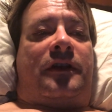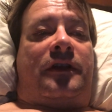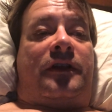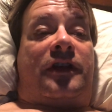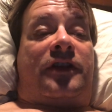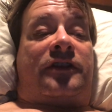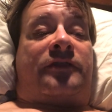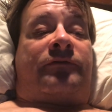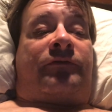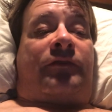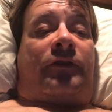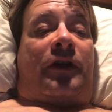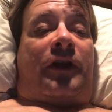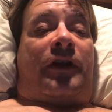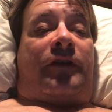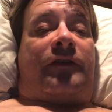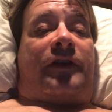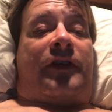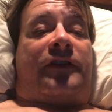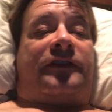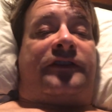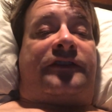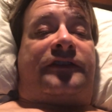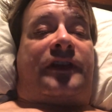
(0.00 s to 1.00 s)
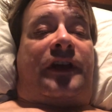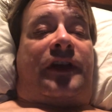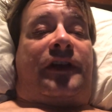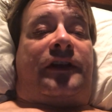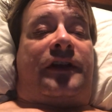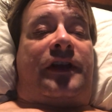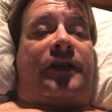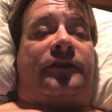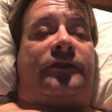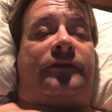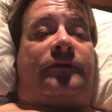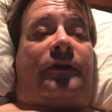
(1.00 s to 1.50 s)
That's before I decided
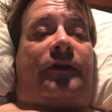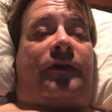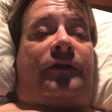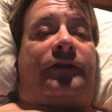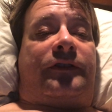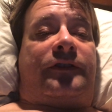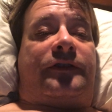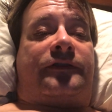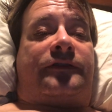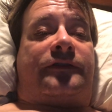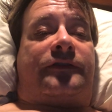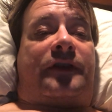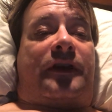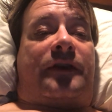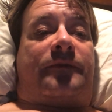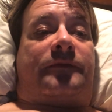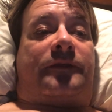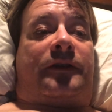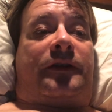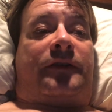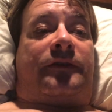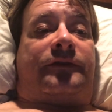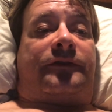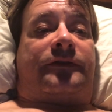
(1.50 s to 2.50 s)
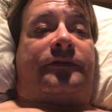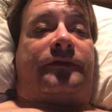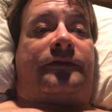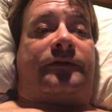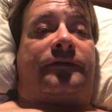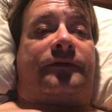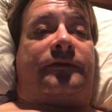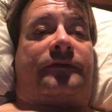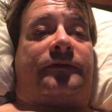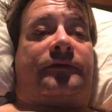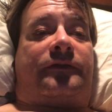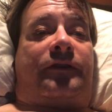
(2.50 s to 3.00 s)
I'd do all these time trials.
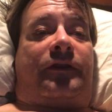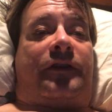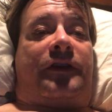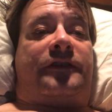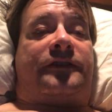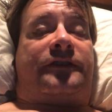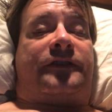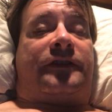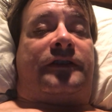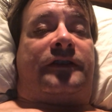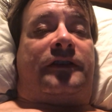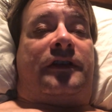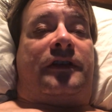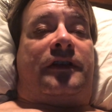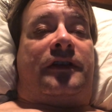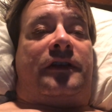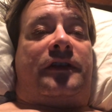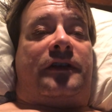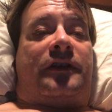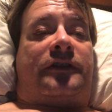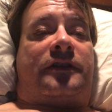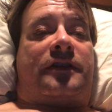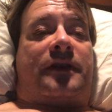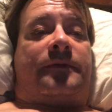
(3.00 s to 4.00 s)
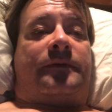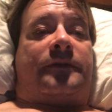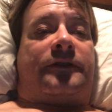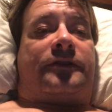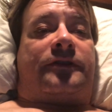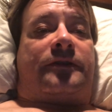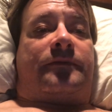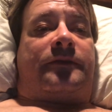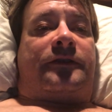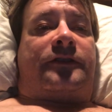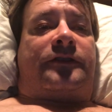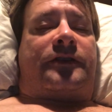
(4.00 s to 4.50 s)
It's crazy.
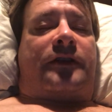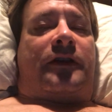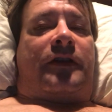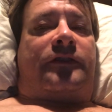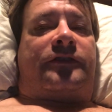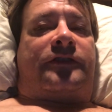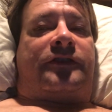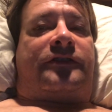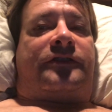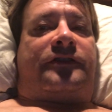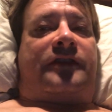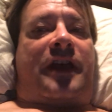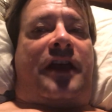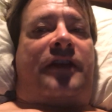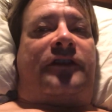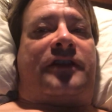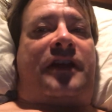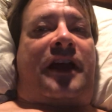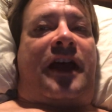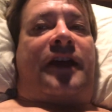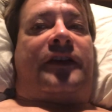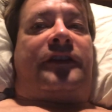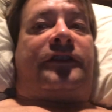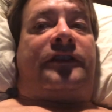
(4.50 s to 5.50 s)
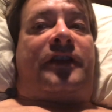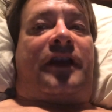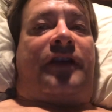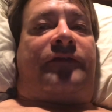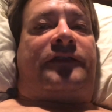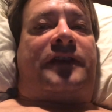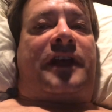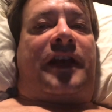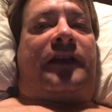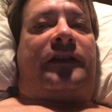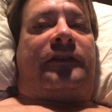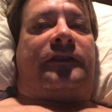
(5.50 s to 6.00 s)
Time-consuming. So I just added, you have
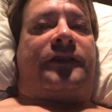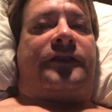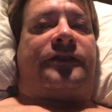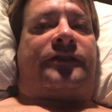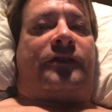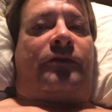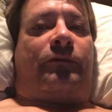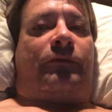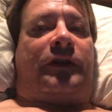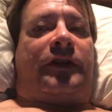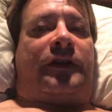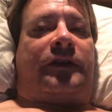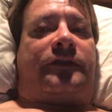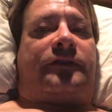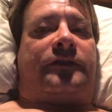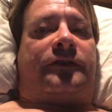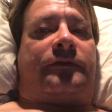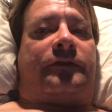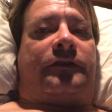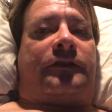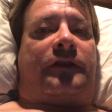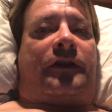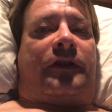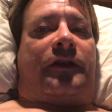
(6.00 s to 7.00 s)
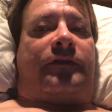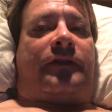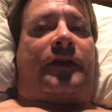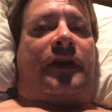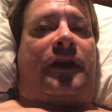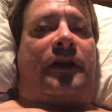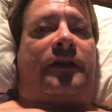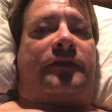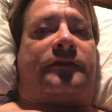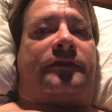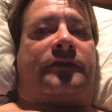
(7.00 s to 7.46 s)
to add at least a week to it on that.